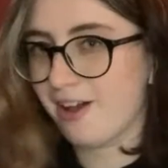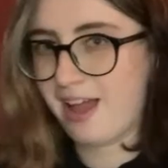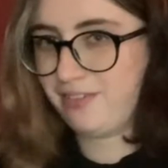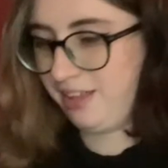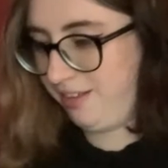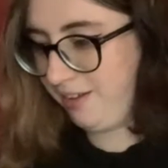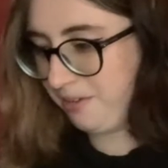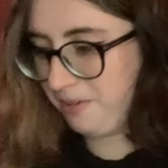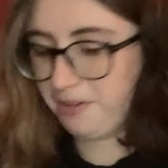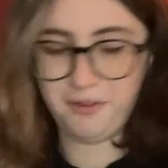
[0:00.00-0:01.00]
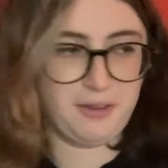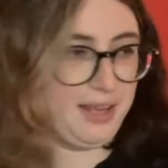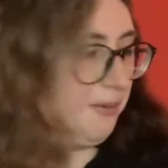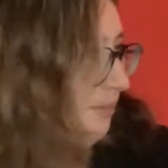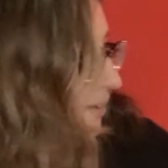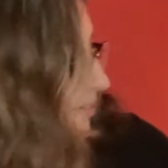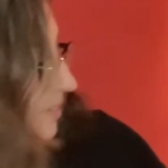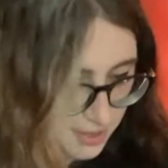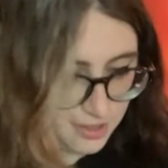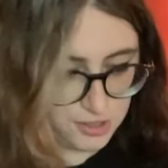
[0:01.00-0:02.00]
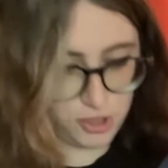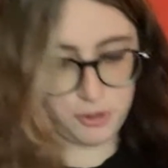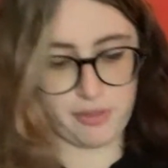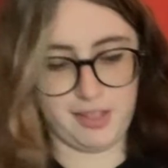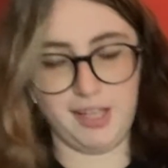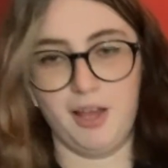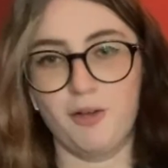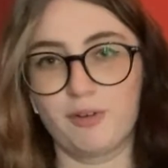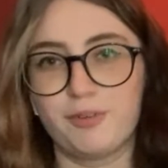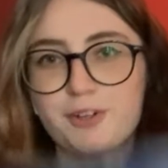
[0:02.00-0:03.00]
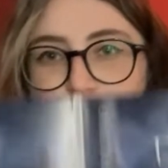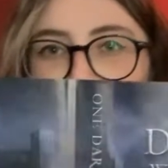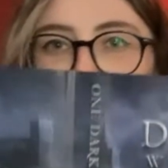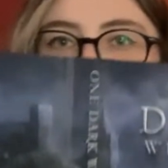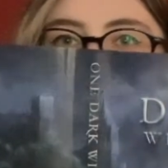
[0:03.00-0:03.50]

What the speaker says: have anything. Okay, hold on. Let's show you the reversible dust